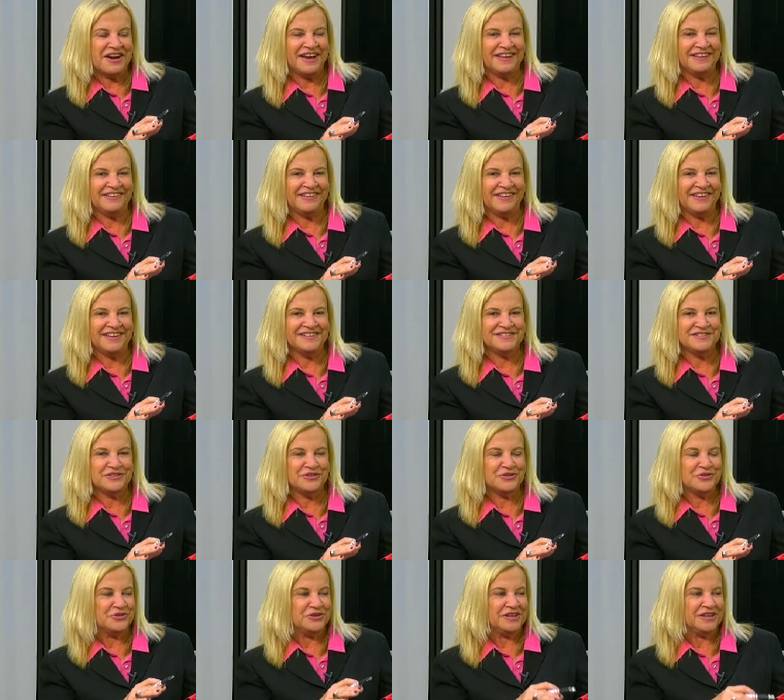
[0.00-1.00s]
highlights,
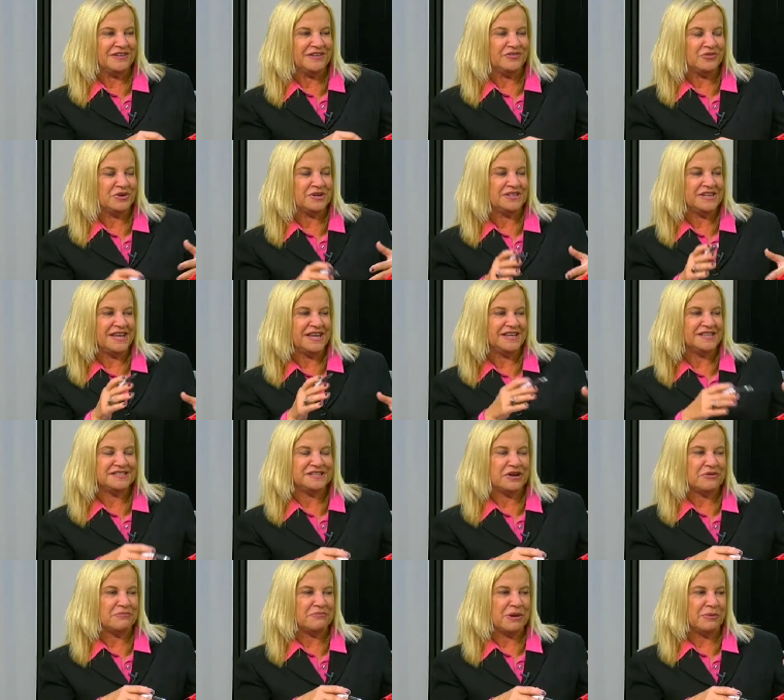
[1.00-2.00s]
including if you want to take us
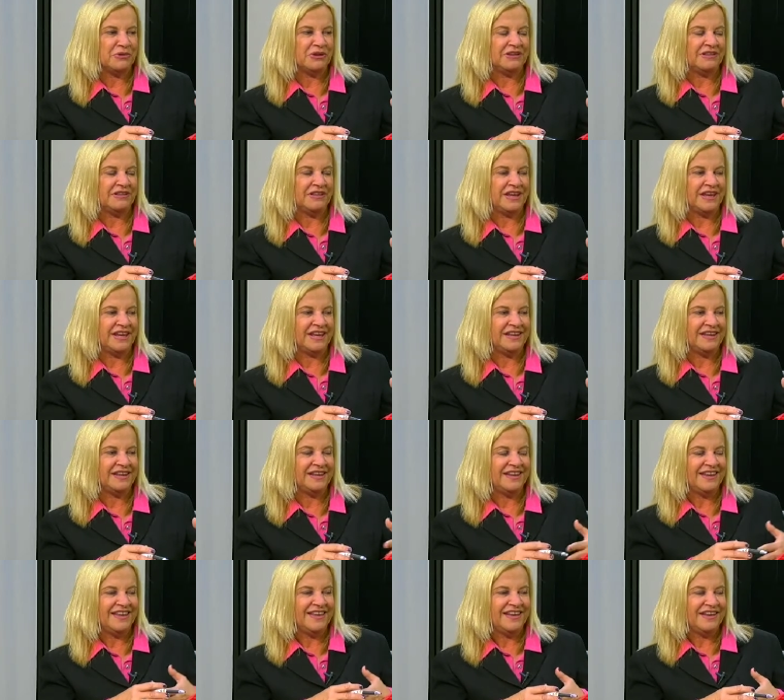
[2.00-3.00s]
down memory
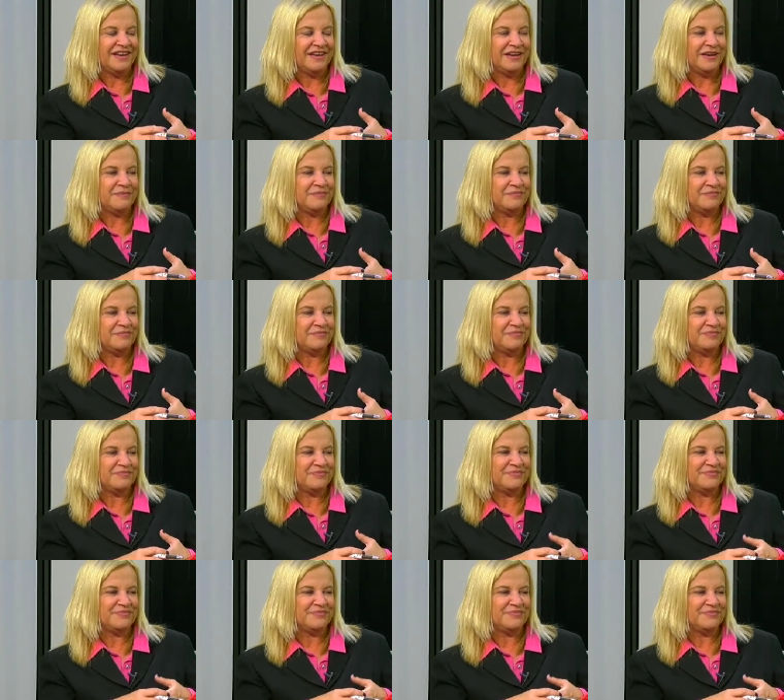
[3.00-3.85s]
lane. Yeah, I'm um, kind of going to